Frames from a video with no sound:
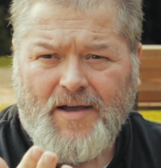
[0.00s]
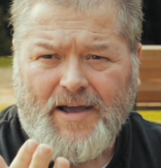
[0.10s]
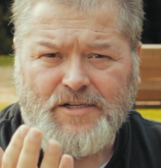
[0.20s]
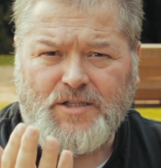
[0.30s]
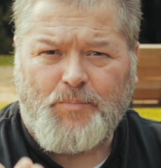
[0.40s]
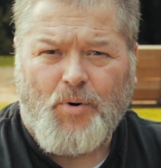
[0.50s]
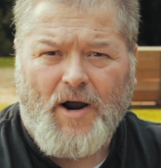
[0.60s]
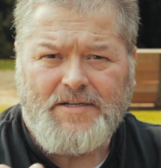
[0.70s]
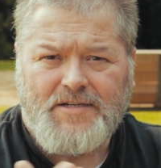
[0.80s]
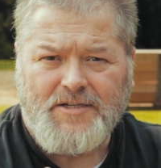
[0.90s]
is the
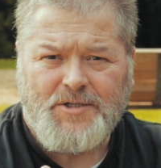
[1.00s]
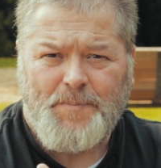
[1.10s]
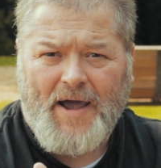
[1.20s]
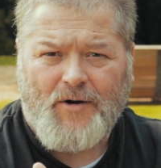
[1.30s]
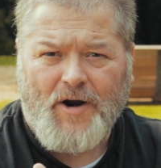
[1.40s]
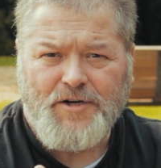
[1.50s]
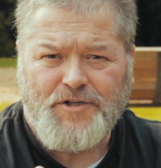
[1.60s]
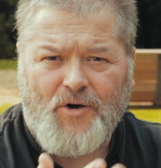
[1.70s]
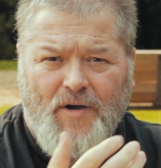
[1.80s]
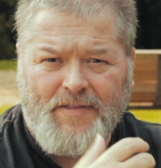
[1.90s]
price to spec
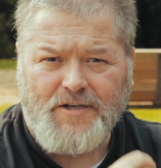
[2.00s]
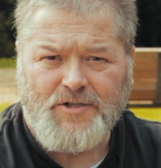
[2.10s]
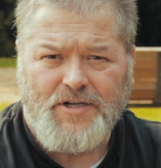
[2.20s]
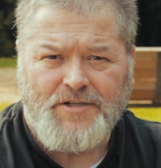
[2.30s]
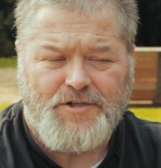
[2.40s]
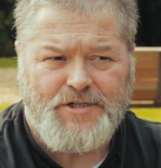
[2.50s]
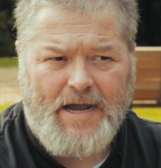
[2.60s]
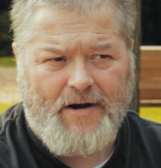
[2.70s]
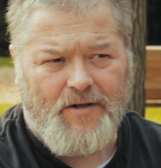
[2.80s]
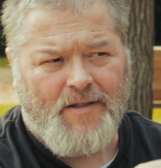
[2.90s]
ratio. And this is a
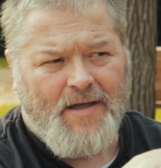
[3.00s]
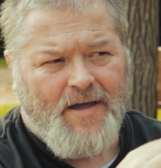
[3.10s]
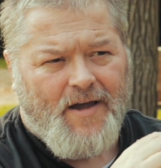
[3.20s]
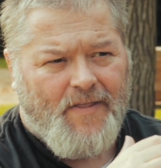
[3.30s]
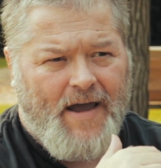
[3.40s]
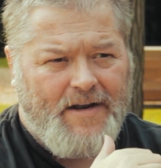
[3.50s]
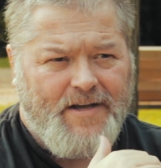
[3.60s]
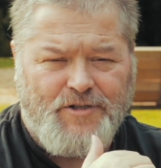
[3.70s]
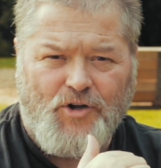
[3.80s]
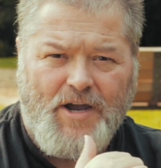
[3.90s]
channel that
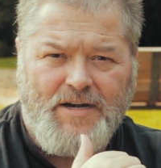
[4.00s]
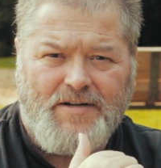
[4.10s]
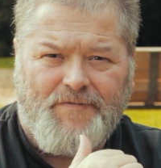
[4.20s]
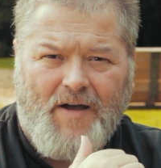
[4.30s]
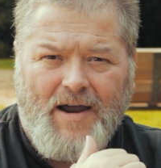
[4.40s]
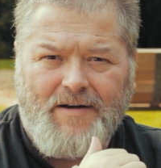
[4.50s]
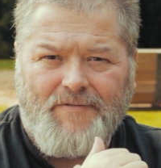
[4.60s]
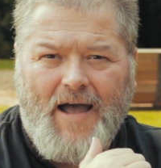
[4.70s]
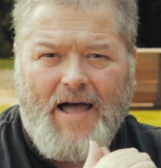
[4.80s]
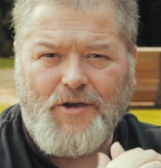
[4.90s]
is looking to find
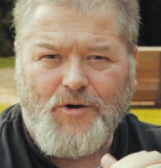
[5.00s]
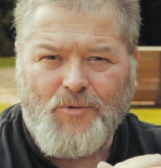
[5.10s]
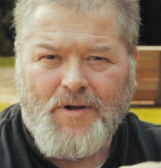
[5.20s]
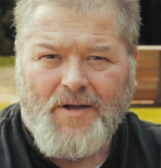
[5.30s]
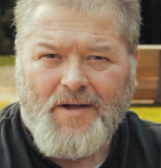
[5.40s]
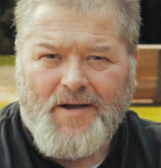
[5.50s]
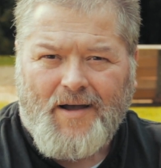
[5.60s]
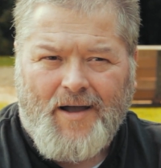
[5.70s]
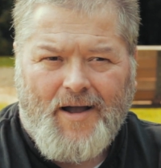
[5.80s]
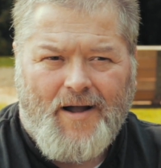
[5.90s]
value,
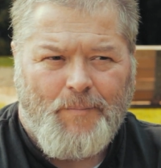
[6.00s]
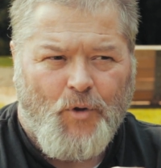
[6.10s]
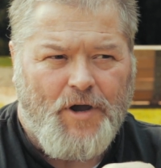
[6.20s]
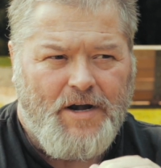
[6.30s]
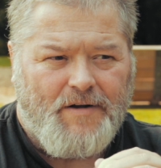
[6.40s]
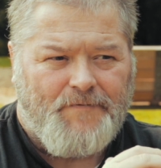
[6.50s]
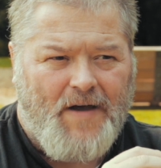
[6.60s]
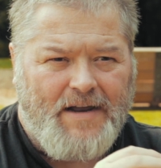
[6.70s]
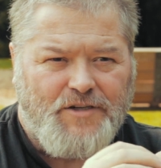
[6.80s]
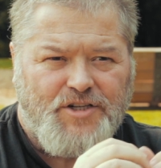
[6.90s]
looking to
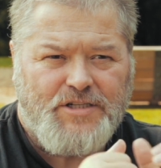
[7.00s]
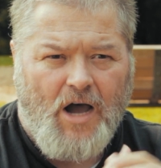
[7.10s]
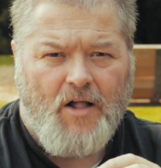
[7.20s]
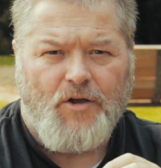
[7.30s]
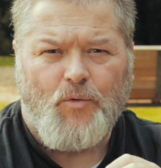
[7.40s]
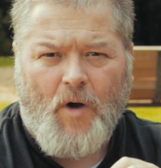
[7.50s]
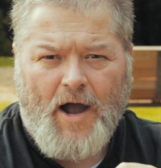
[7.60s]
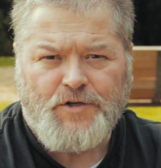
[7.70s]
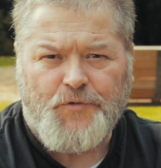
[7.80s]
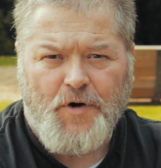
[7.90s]
find solid
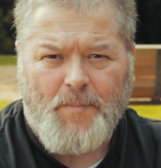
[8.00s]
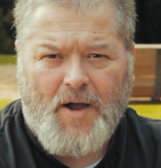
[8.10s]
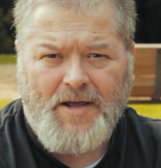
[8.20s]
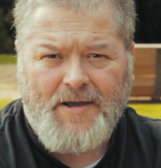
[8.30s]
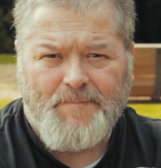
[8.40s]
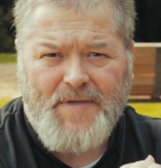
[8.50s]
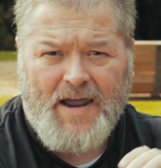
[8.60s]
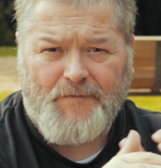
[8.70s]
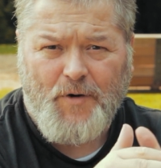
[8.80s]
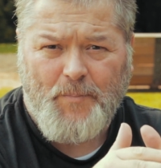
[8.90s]
watch for your money.
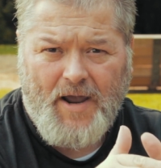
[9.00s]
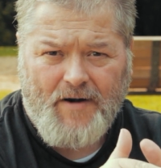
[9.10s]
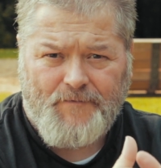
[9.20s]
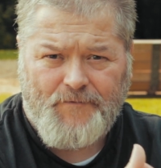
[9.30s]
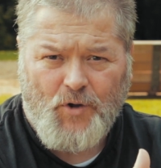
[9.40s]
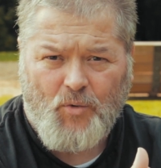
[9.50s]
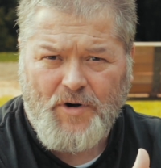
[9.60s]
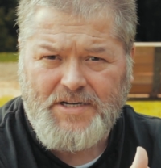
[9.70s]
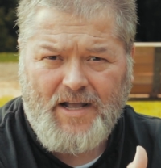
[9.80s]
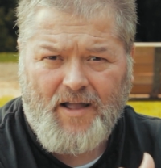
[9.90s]
And if you're paying full
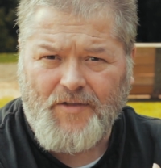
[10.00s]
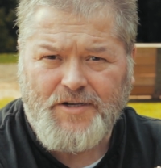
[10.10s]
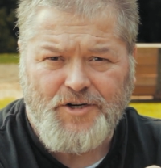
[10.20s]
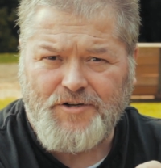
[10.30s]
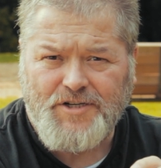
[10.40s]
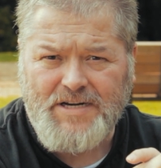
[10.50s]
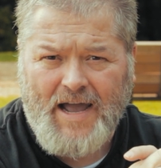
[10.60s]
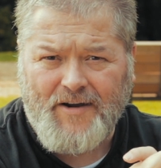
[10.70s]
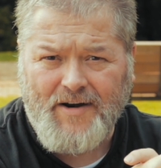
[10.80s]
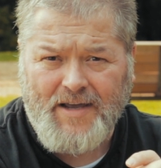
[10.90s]
retail on this, you're just
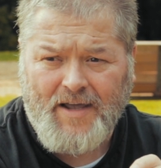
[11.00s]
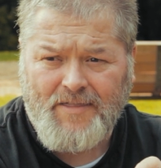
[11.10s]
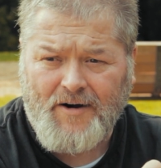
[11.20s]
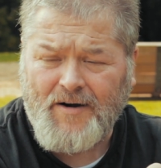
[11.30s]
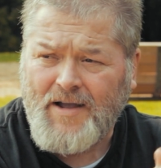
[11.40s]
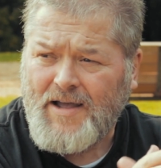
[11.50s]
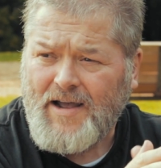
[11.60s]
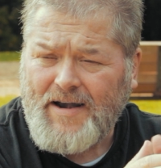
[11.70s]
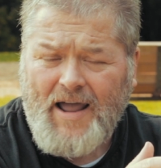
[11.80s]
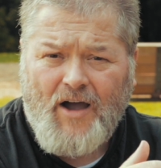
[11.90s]
not gonna get there.
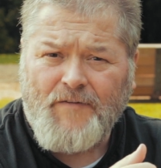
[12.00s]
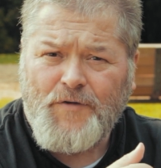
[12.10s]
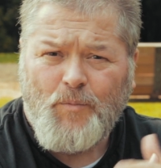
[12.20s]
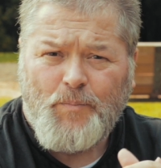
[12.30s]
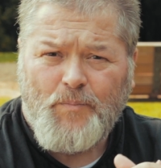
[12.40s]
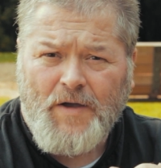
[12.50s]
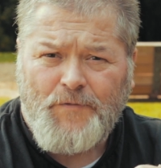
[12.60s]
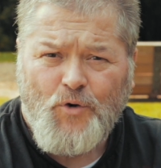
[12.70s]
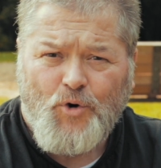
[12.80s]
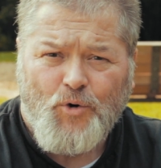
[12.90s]
Now, if
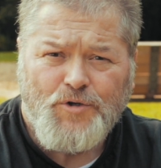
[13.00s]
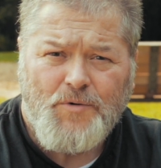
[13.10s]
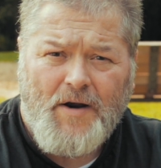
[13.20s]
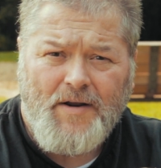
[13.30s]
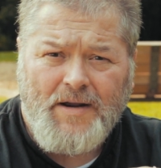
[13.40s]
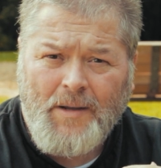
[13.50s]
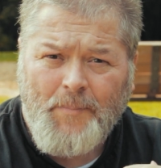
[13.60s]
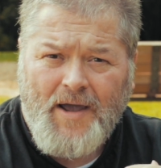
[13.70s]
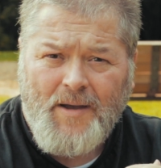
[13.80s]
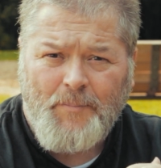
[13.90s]
you cruise around on
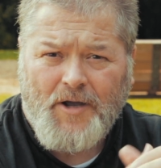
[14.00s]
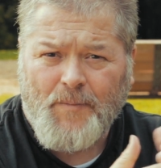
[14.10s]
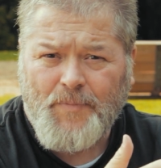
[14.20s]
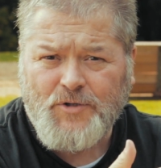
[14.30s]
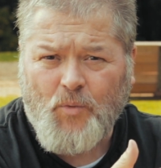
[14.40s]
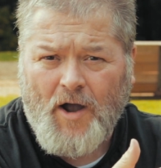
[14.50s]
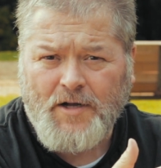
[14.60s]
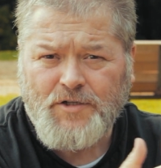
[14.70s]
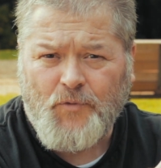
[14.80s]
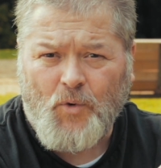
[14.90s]
eBay and pick up this
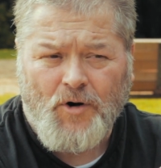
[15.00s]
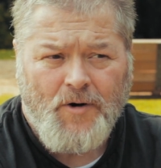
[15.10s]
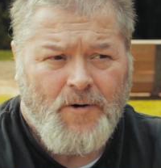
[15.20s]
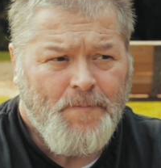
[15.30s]
watch for,